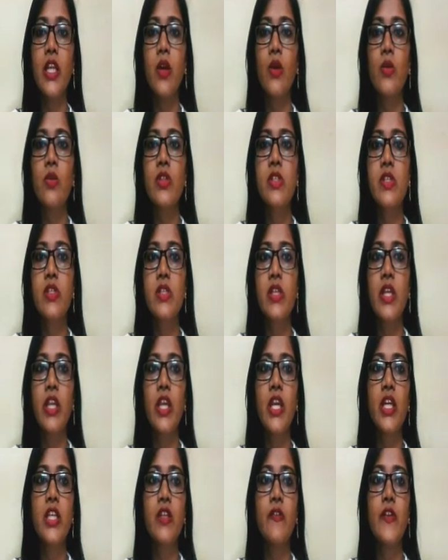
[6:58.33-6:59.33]
now this is the
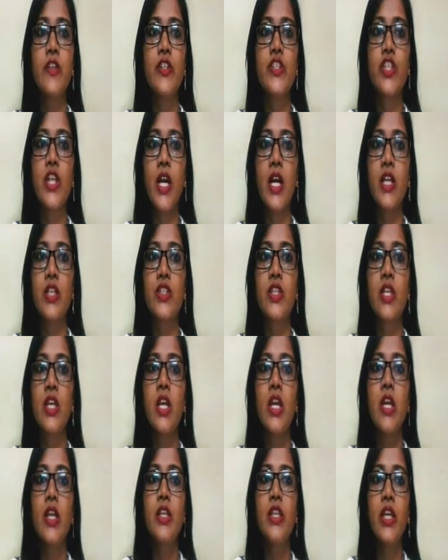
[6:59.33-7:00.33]
negatively charged
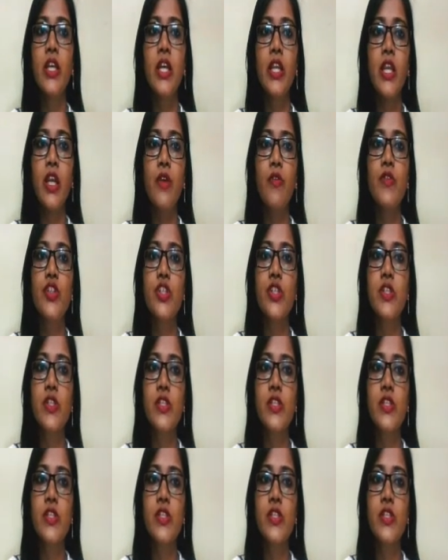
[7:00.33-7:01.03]
DNA, which is